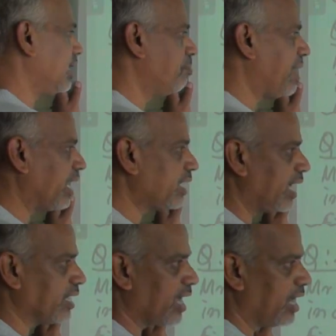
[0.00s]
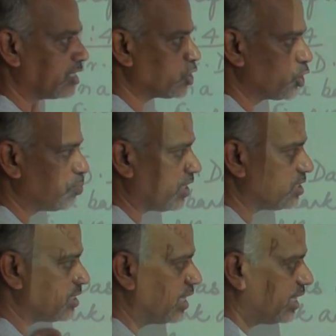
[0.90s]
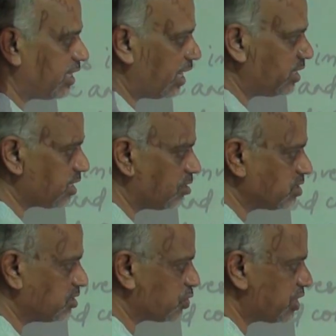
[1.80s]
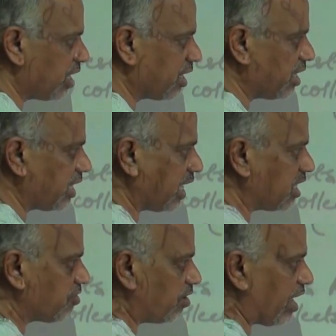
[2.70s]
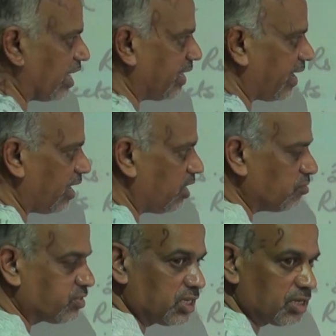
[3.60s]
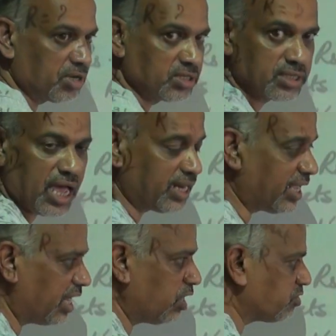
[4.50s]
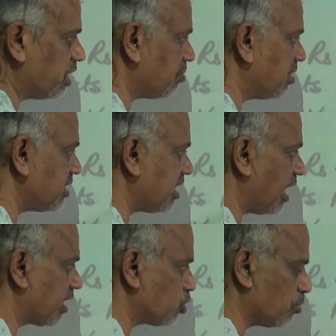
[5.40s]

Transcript: a bank and collects rupees 10,395 at the end of 30 months. At the end of 30 months he collects so